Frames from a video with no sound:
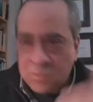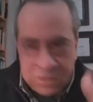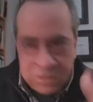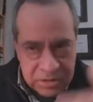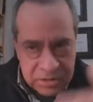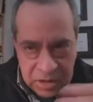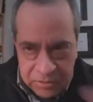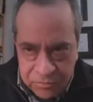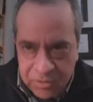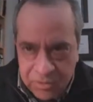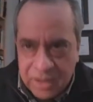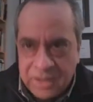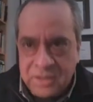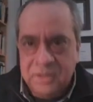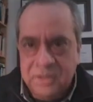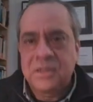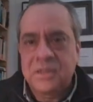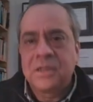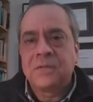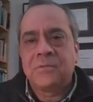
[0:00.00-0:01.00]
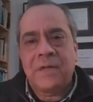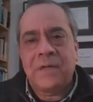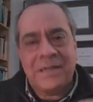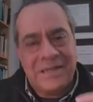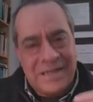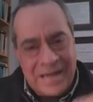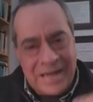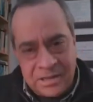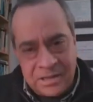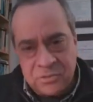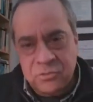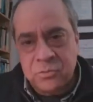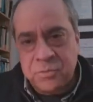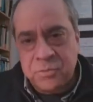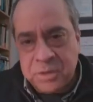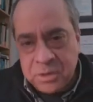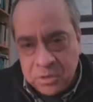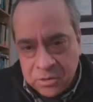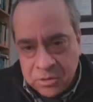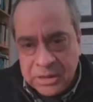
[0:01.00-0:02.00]
No, it's not fine, right? It has to
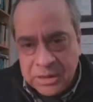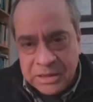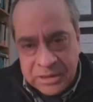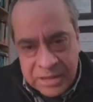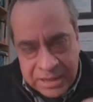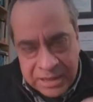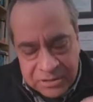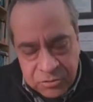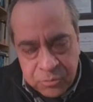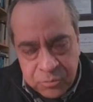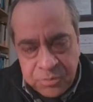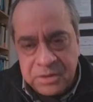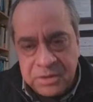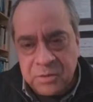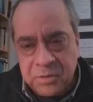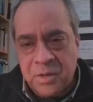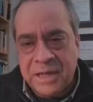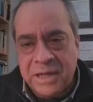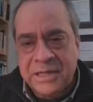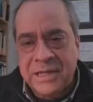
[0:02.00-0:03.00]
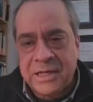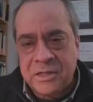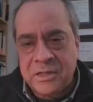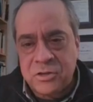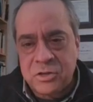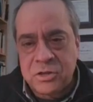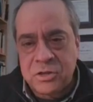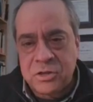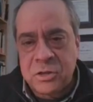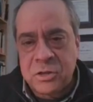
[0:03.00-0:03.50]
be early. It has to be at the right age.